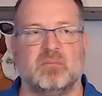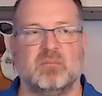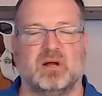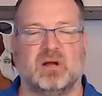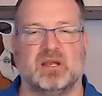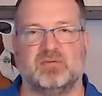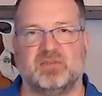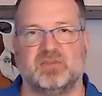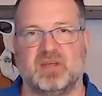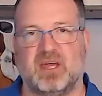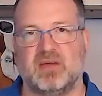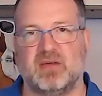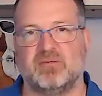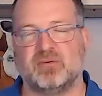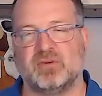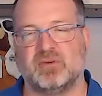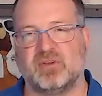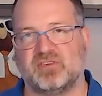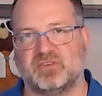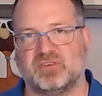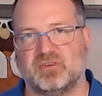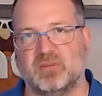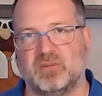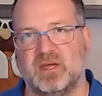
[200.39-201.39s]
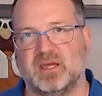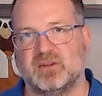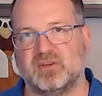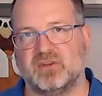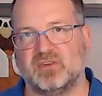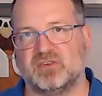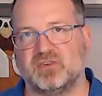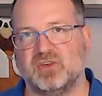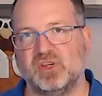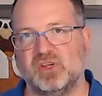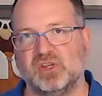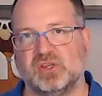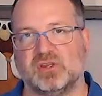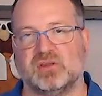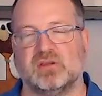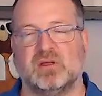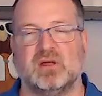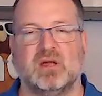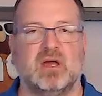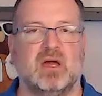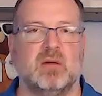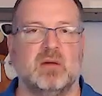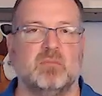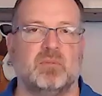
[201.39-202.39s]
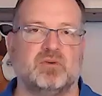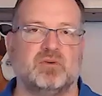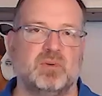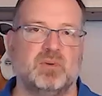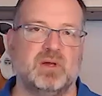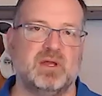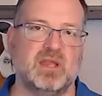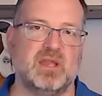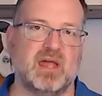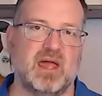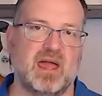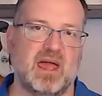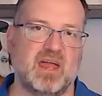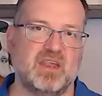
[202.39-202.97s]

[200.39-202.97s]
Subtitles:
but if they have to make a decision between